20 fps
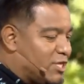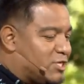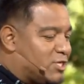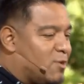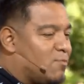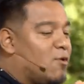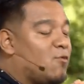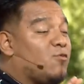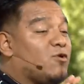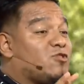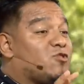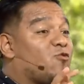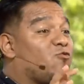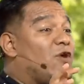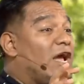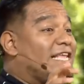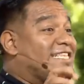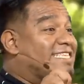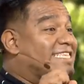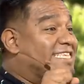someone with the
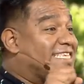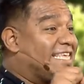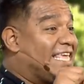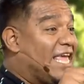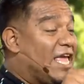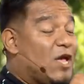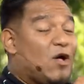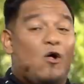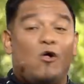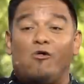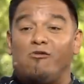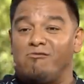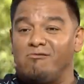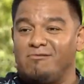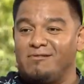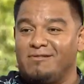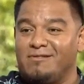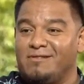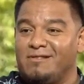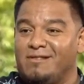right skill
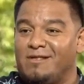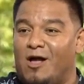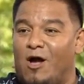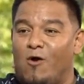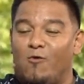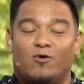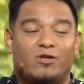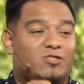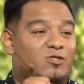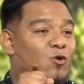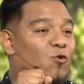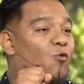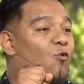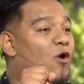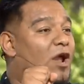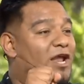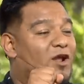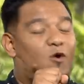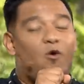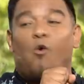or with the
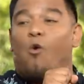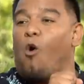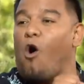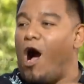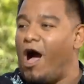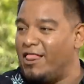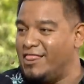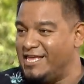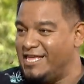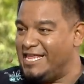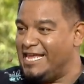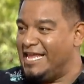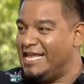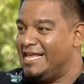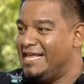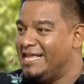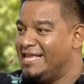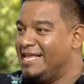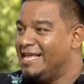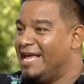right quality?
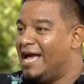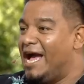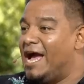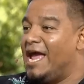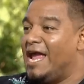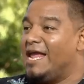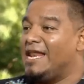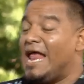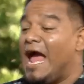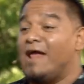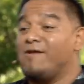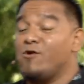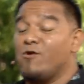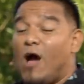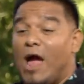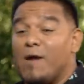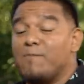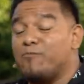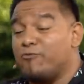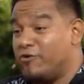And I know
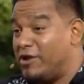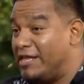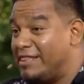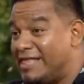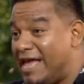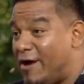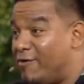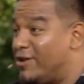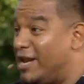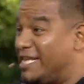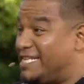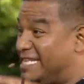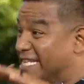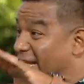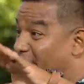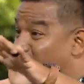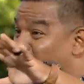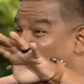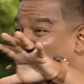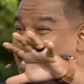I pray that when I see
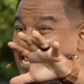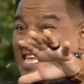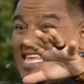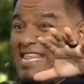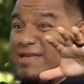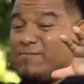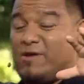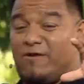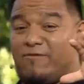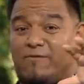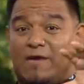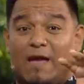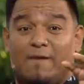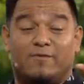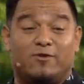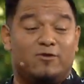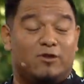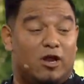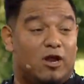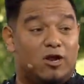a big need in my
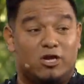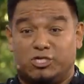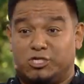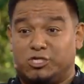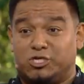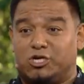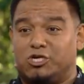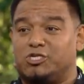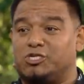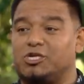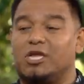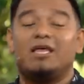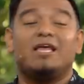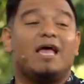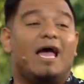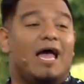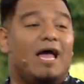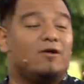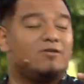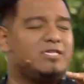family or our church,
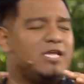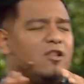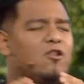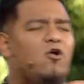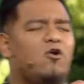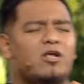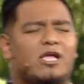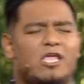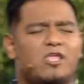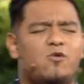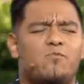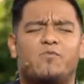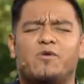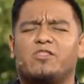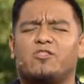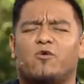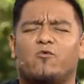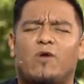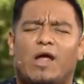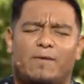I would say, Lord, can you bring
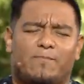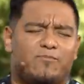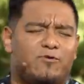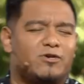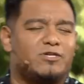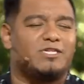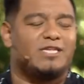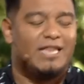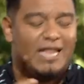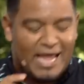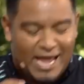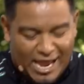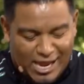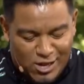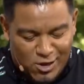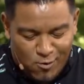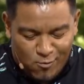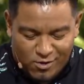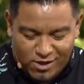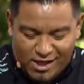the right person? And you
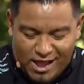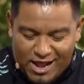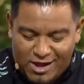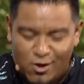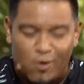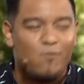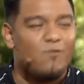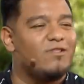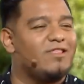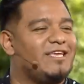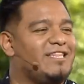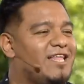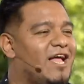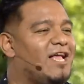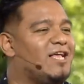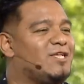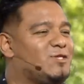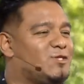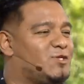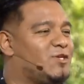know what God normally
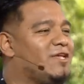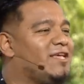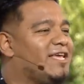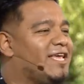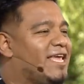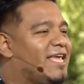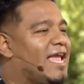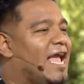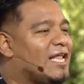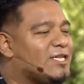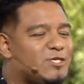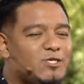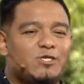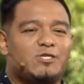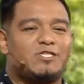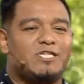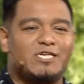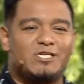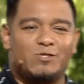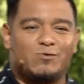does? He answers
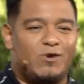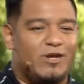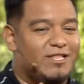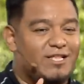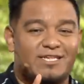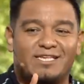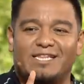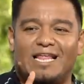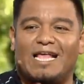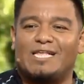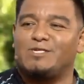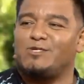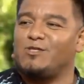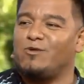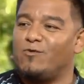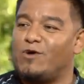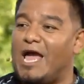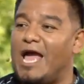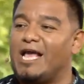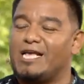this way. He doesn't answer the
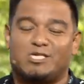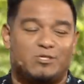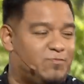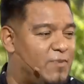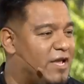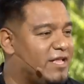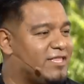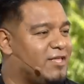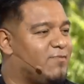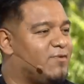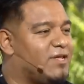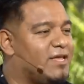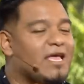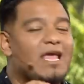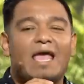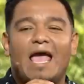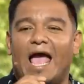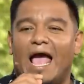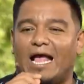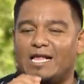way I expect it, but he
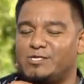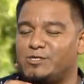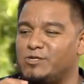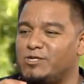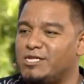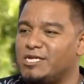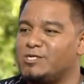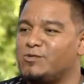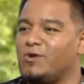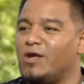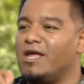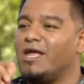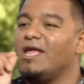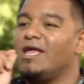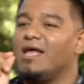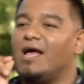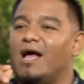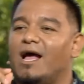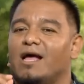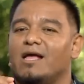answered this way.
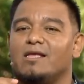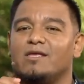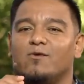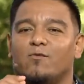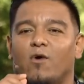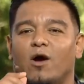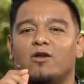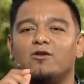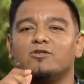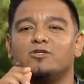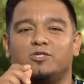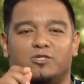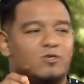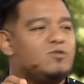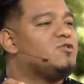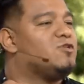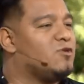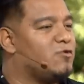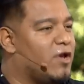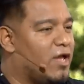Why don't you
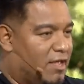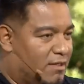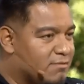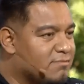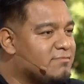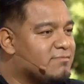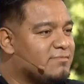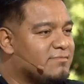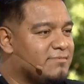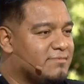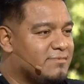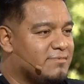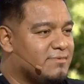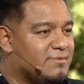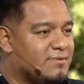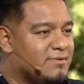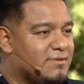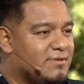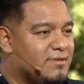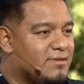do it?
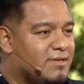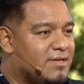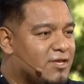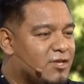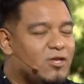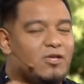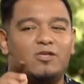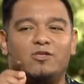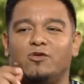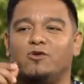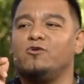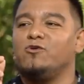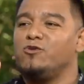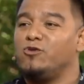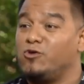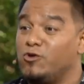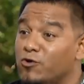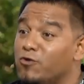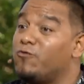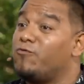
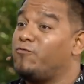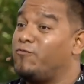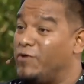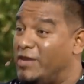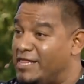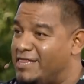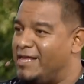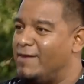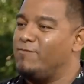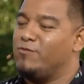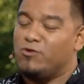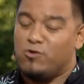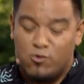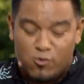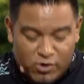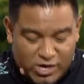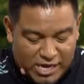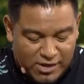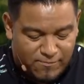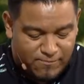You feed them.
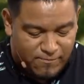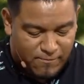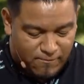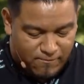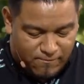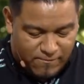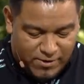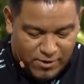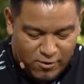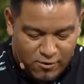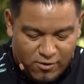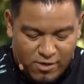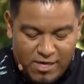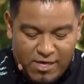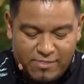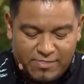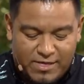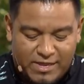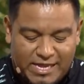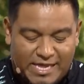You can fulfill
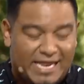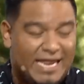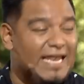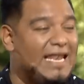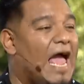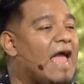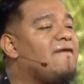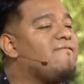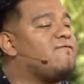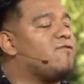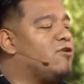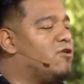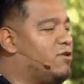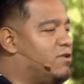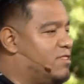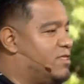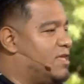the need. And I've learned